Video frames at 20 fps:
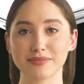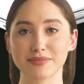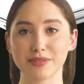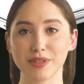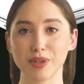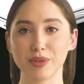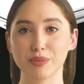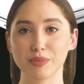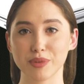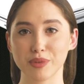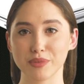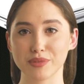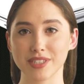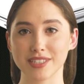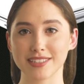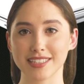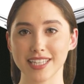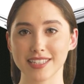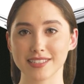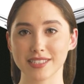Or build a
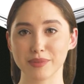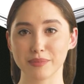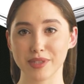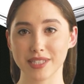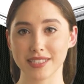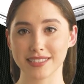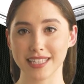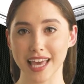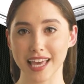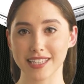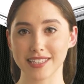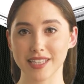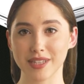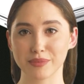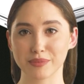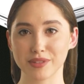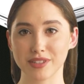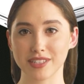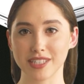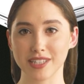centerpiece halo
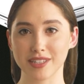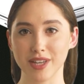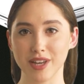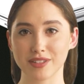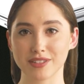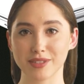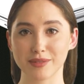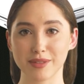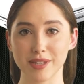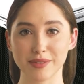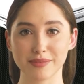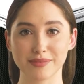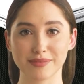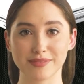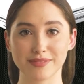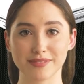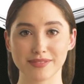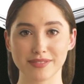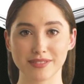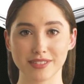within a larger room,
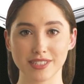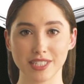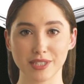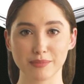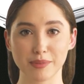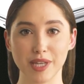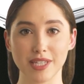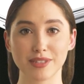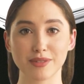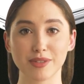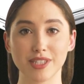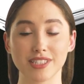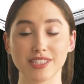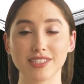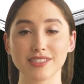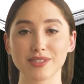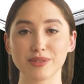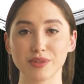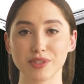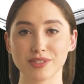just by
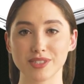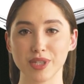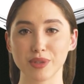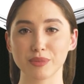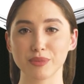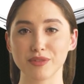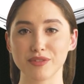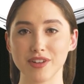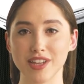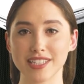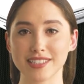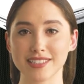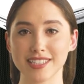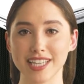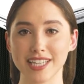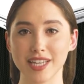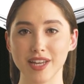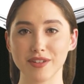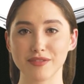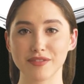switching to a double-face
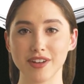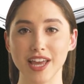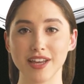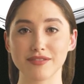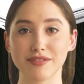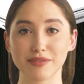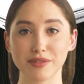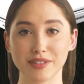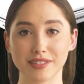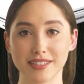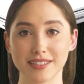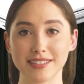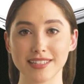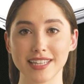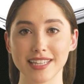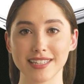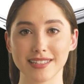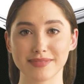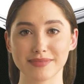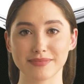layout for everyone to
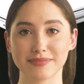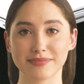see.